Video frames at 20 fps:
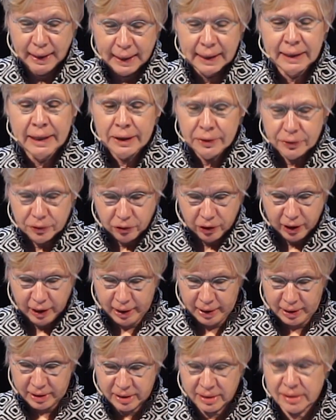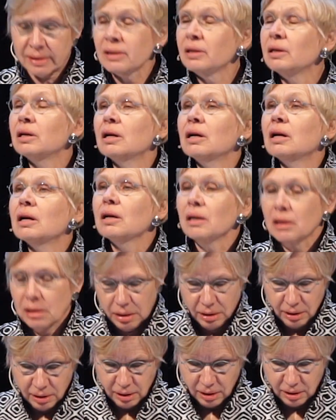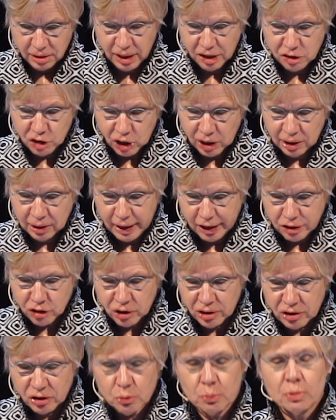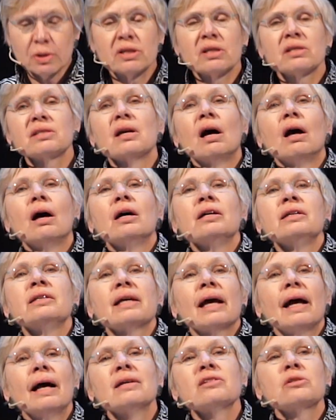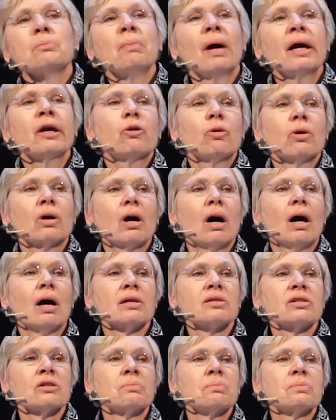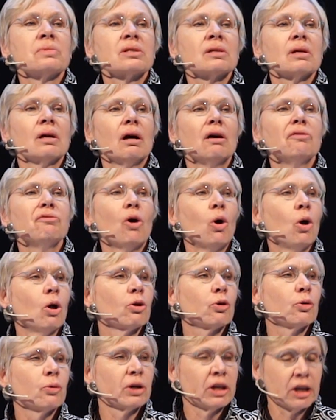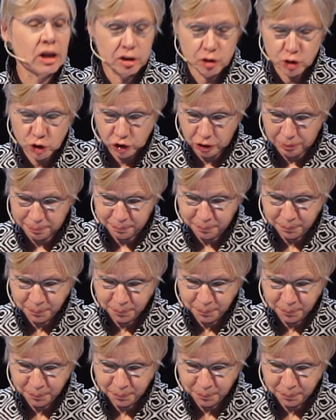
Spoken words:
In either case, such collections were designed as microcosms of all creation,